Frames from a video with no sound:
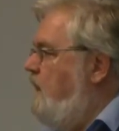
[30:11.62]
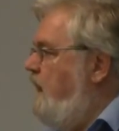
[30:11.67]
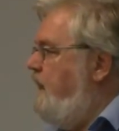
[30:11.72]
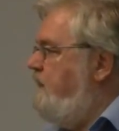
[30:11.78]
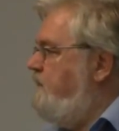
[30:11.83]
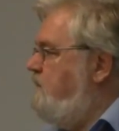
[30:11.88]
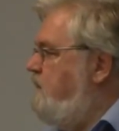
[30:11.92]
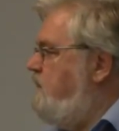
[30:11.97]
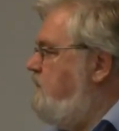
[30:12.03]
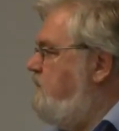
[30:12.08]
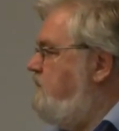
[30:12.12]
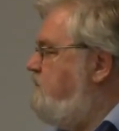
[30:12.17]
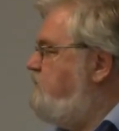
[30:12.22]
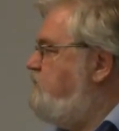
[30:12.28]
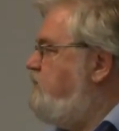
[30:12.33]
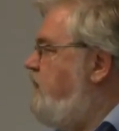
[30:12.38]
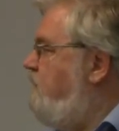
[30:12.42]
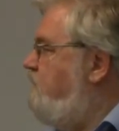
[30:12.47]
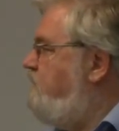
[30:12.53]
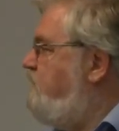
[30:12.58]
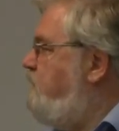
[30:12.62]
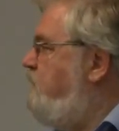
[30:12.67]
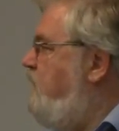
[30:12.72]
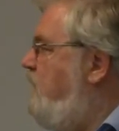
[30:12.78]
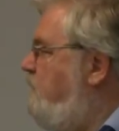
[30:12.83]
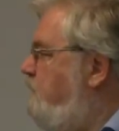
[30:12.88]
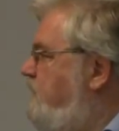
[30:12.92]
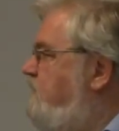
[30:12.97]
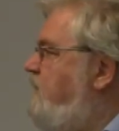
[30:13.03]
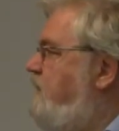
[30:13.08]
And the sheriff's
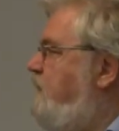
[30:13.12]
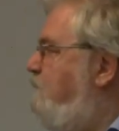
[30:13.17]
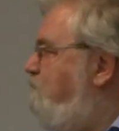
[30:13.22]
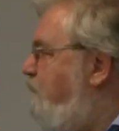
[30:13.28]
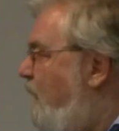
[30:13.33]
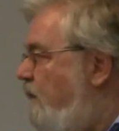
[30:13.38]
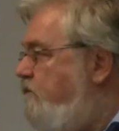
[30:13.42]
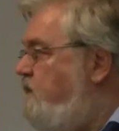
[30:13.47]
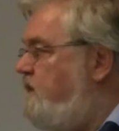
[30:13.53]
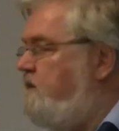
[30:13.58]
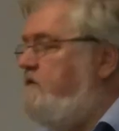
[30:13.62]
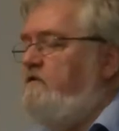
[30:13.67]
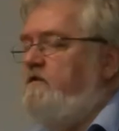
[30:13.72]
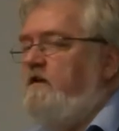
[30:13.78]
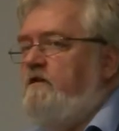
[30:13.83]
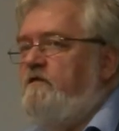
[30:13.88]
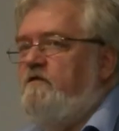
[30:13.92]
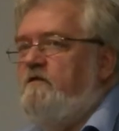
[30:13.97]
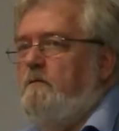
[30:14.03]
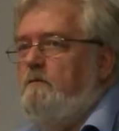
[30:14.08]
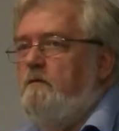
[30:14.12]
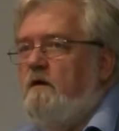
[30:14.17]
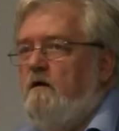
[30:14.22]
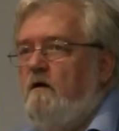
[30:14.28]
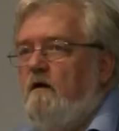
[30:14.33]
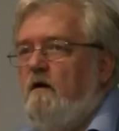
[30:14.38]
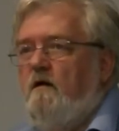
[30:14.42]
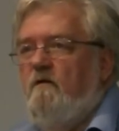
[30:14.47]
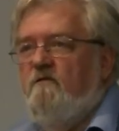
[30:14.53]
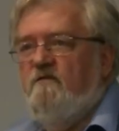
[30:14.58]
department is on a bonus system
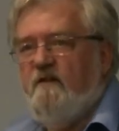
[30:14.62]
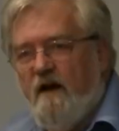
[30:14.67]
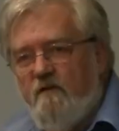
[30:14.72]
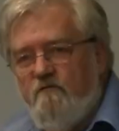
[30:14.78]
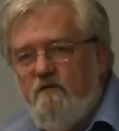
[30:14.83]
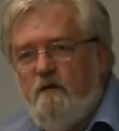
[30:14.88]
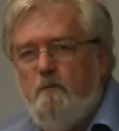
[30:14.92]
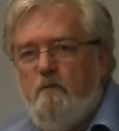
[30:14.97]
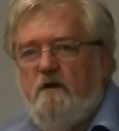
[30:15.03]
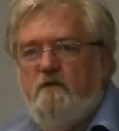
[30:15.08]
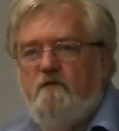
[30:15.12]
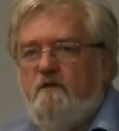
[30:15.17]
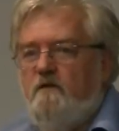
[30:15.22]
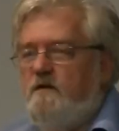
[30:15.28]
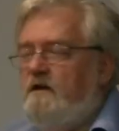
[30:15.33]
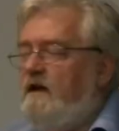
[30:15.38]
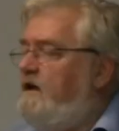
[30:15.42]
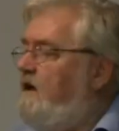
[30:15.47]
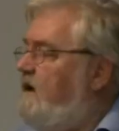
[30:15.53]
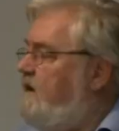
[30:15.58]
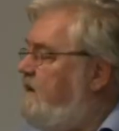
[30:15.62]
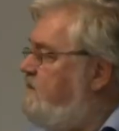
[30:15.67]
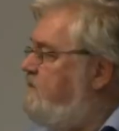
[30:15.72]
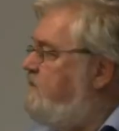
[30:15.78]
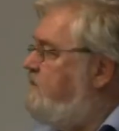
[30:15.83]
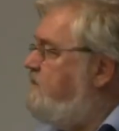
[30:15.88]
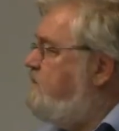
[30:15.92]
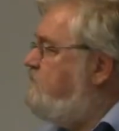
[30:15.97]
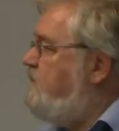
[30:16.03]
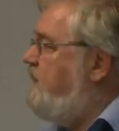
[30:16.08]
for every prisoner they put
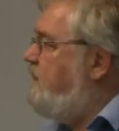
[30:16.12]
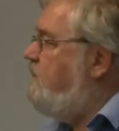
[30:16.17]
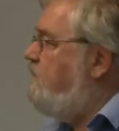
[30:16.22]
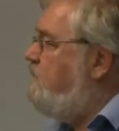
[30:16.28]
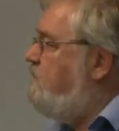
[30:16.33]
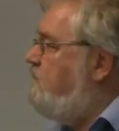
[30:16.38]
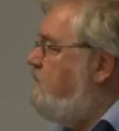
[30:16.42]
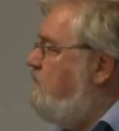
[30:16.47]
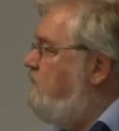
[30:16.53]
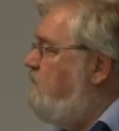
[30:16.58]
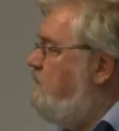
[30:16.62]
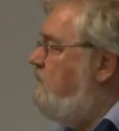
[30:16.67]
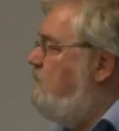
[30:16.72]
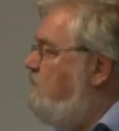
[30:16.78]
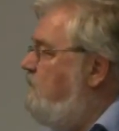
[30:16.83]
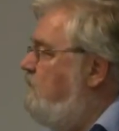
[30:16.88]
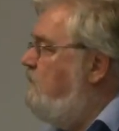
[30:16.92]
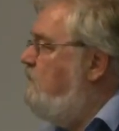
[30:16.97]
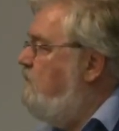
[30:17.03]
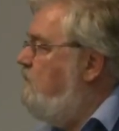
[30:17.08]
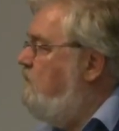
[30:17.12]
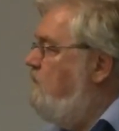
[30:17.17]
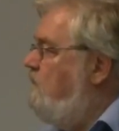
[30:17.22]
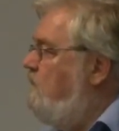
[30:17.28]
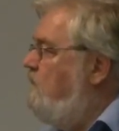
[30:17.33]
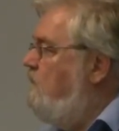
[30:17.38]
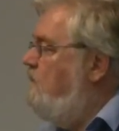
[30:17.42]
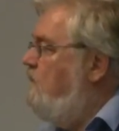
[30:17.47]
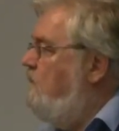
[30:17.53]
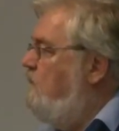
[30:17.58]
into the
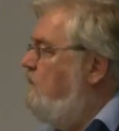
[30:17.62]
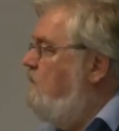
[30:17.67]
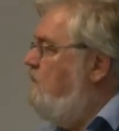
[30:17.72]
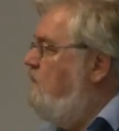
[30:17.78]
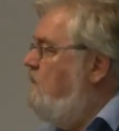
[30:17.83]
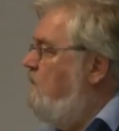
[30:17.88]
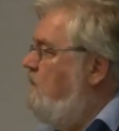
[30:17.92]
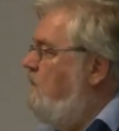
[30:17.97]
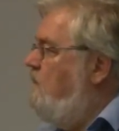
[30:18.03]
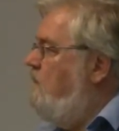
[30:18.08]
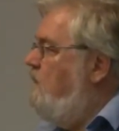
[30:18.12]
jail.